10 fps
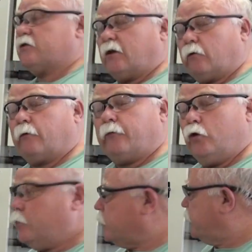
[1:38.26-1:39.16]
several
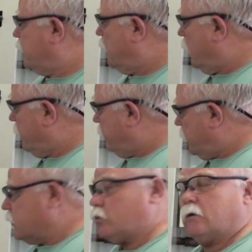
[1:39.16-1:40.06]
fume hoods in here.
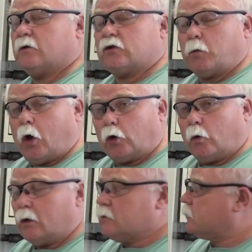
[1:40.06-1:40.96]
Here's one of the smaller
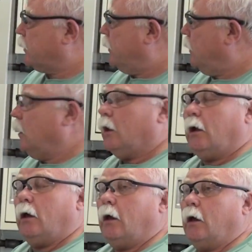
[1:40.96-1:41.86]
ones, okay?
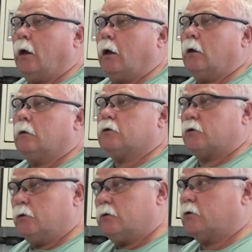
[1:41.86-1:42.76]
And the
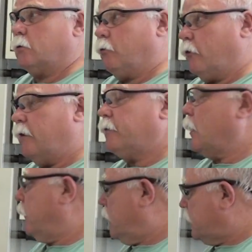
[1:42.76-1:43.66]
students are briefed
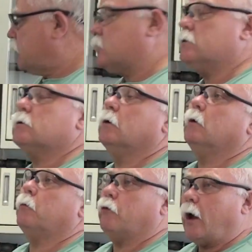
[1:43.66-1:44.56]
on this
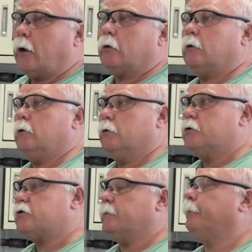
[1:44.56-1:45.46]
prior to
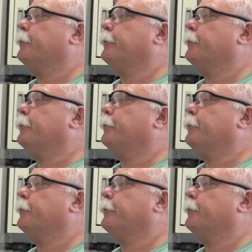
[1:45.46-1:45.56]
use.